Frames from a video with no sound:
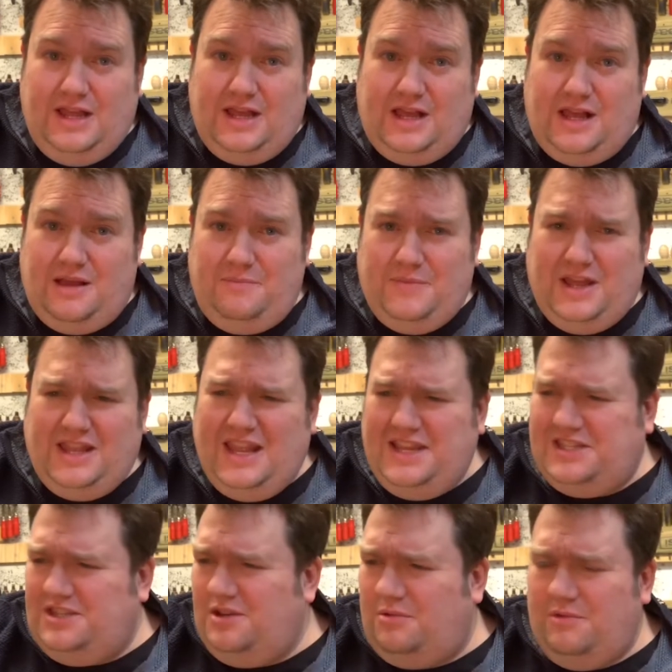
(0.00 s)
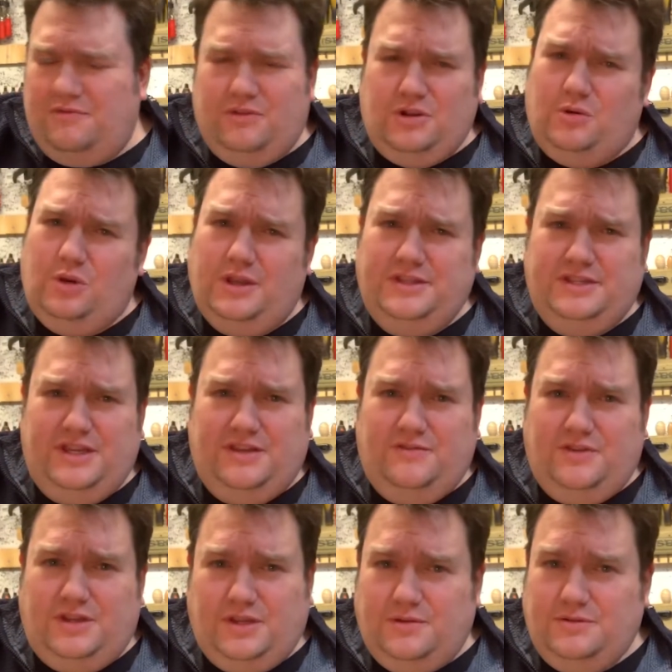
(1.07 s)
at least not with the quality of
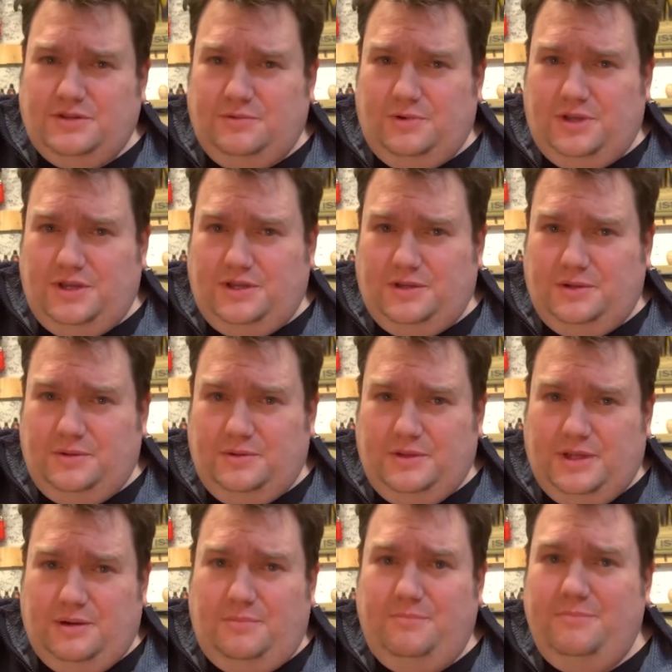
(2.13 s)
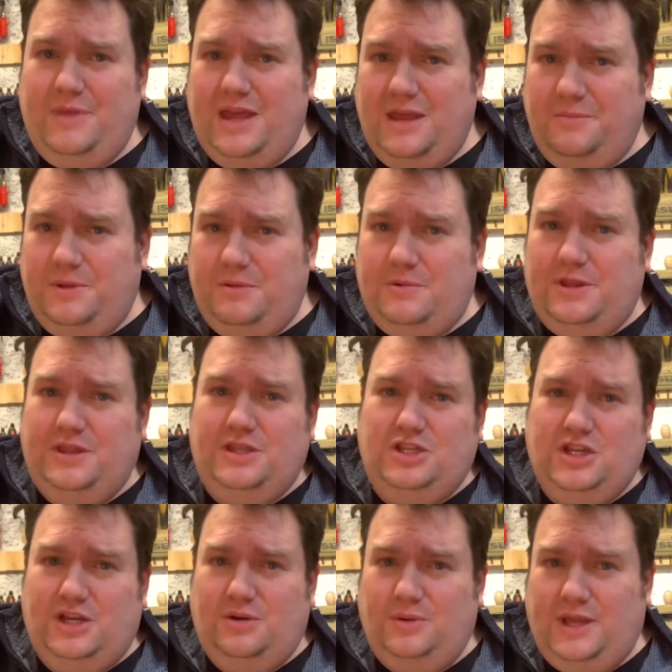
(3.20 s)
the videos I want to do. Now, maybe when the
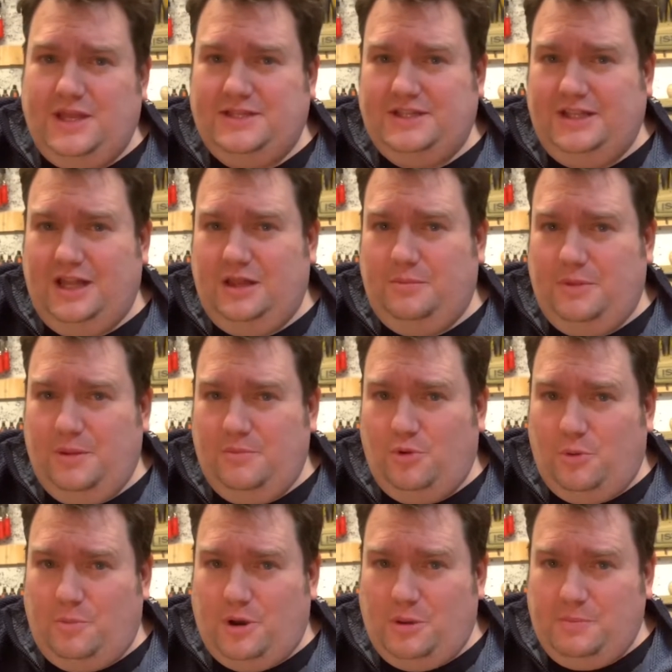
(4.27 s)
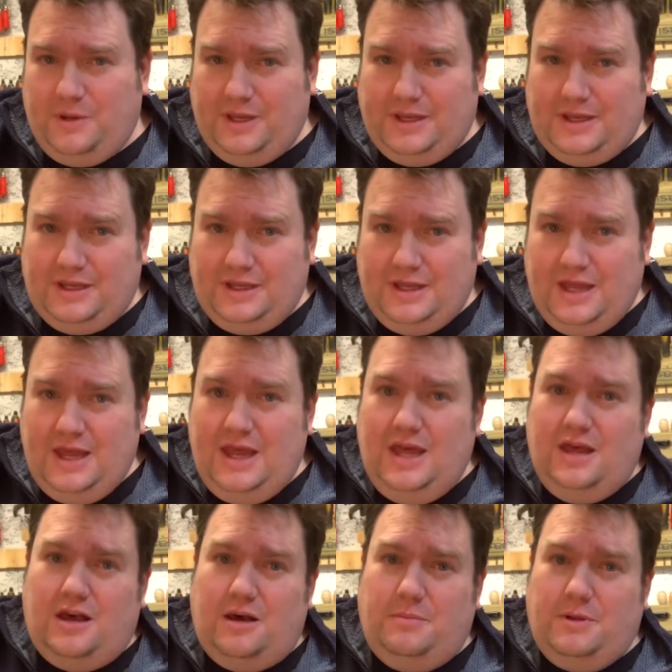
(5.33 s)
channel gets a little bit more popular,
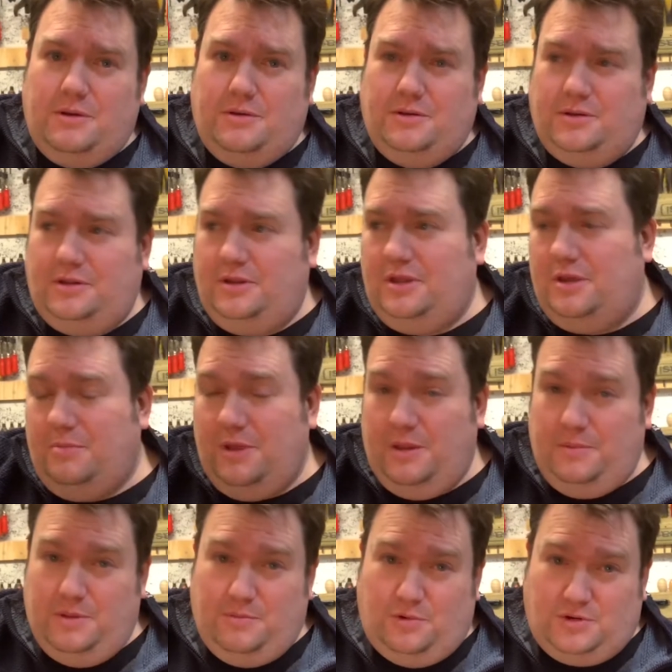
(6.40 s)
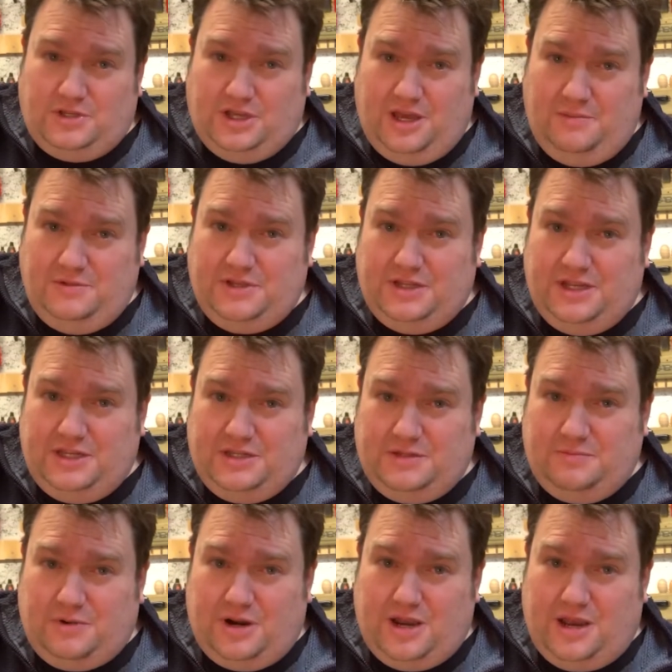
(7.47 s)
I'll be able to commit a bit more time to
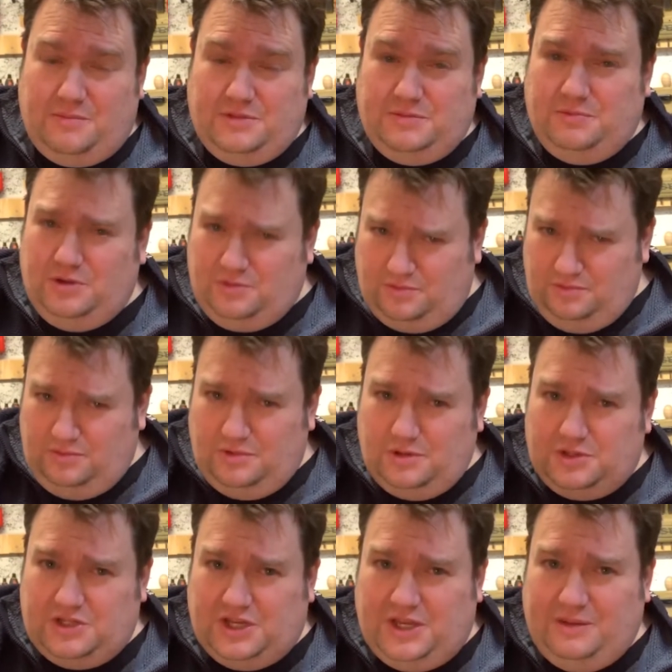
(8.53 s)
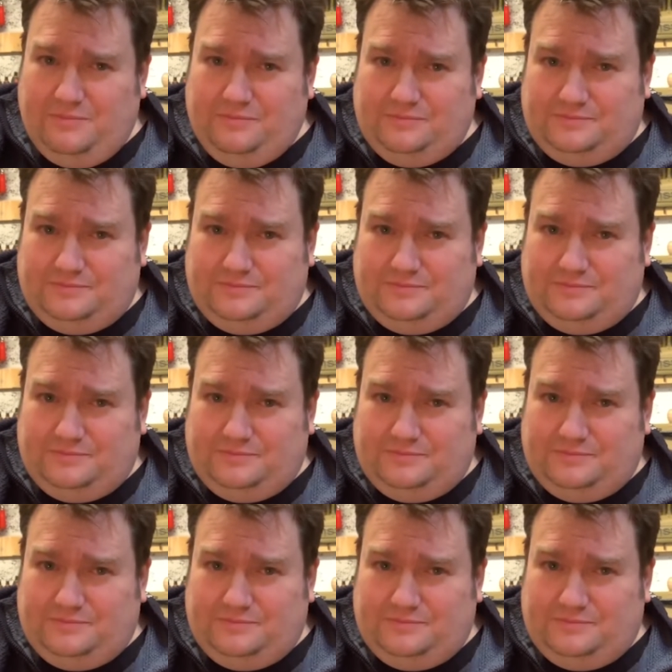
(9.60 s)
this, perhaps, but we'll see.